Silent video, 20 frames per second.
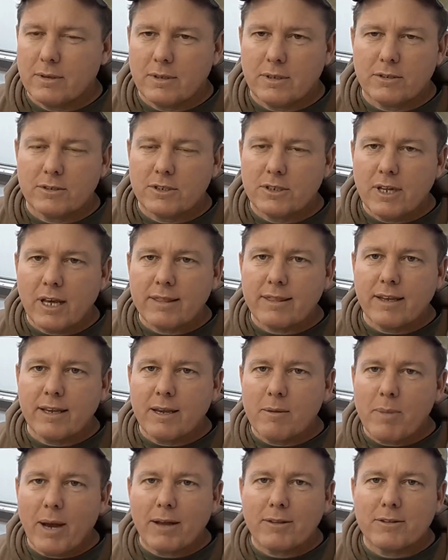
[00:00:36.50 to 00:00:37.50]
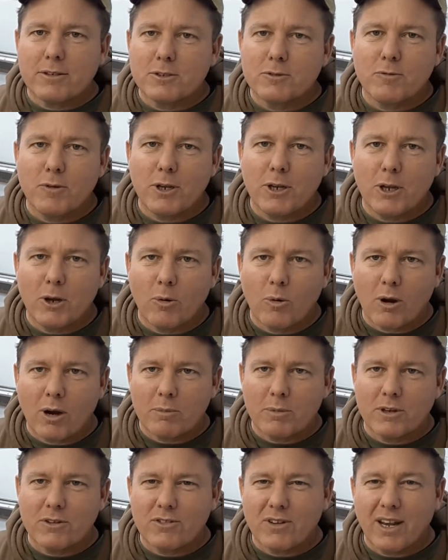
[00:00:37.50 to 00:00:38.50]
There's nothing about this video where
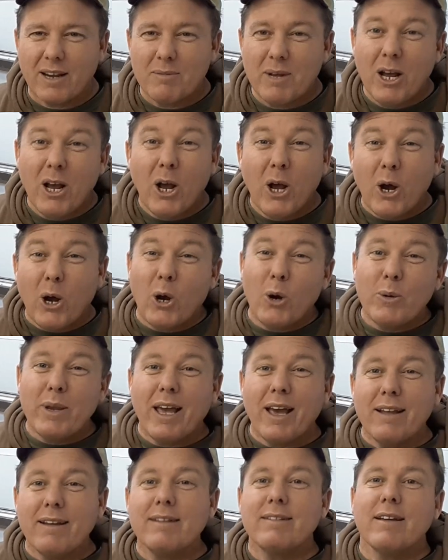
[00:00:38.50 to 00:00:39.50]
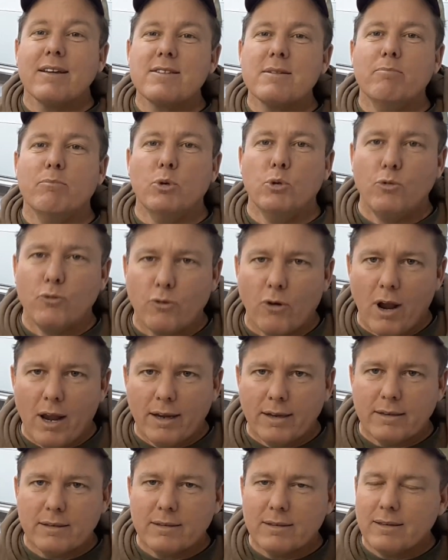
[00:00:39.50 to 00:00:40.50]
I'm going to say, oh yeah, and it doesn't move
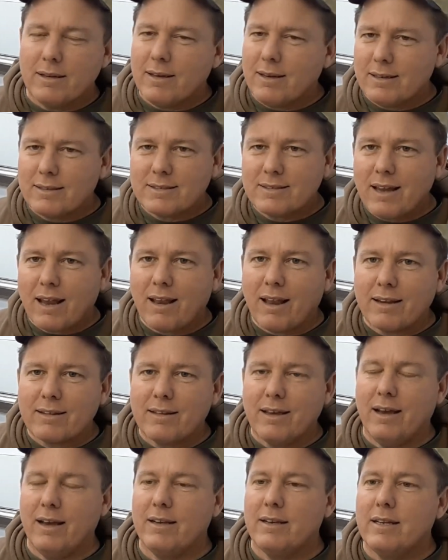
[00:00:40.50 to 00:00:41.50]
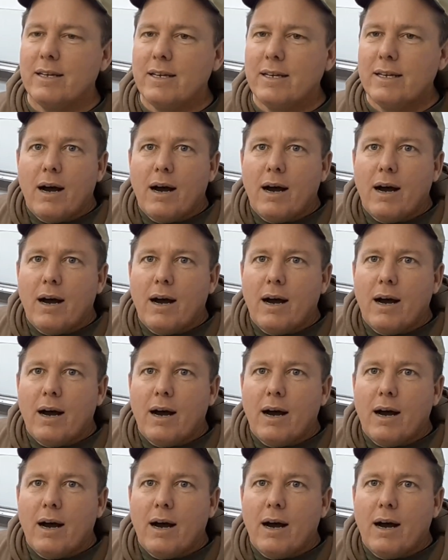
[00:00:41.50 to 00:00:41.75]
right. No, it's not like that.